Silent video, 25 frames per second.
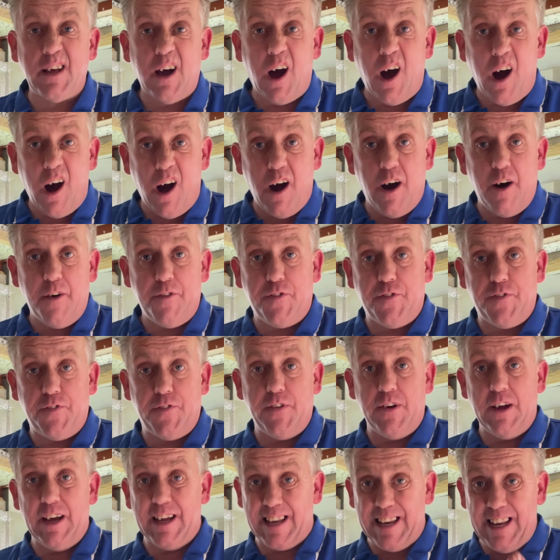
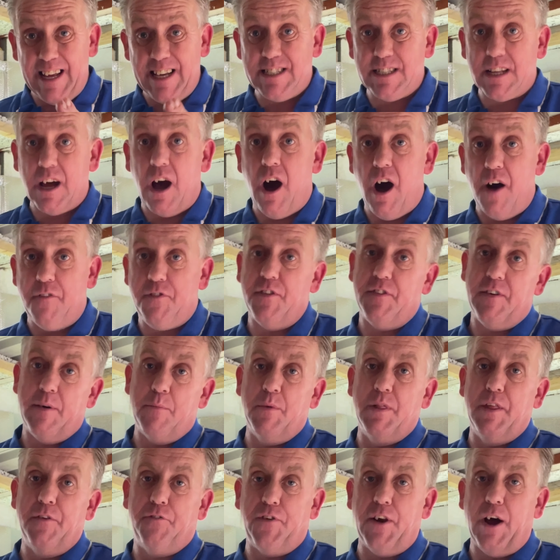off at least half of them
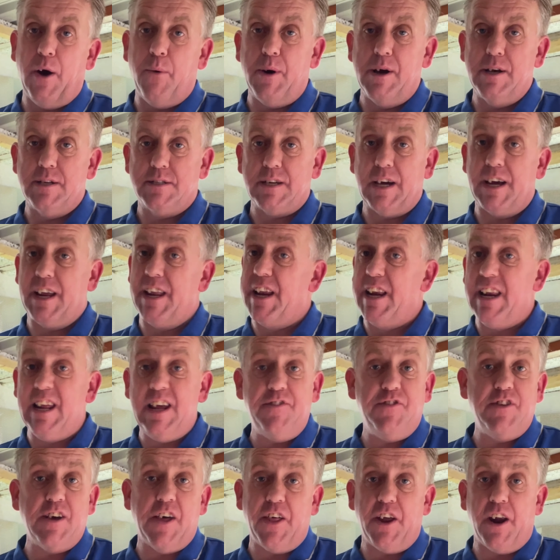with the flowers. I'm going to
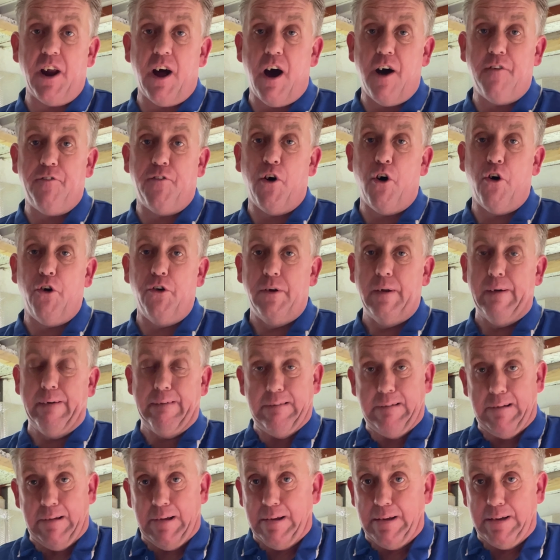leave the other half on
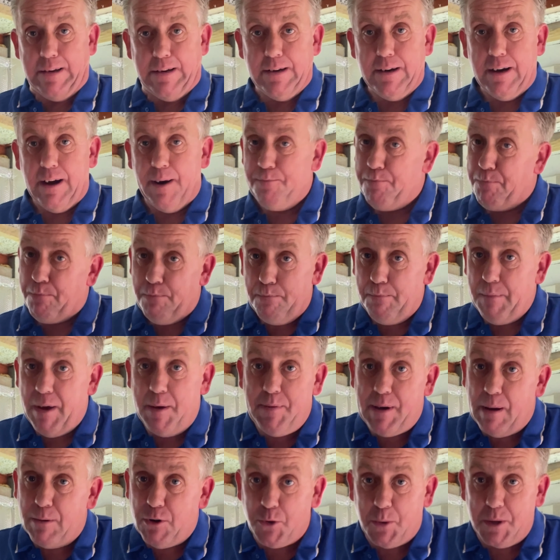
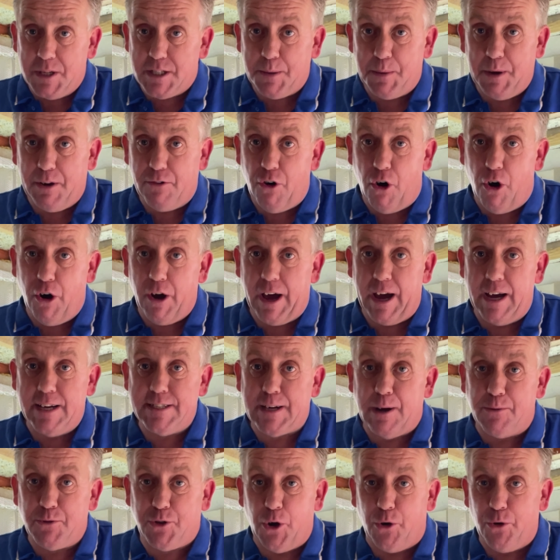maybe I'm doing something wrong, guys.
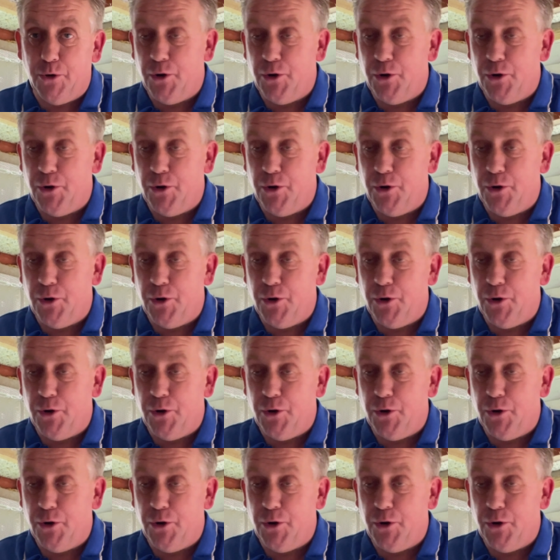I don't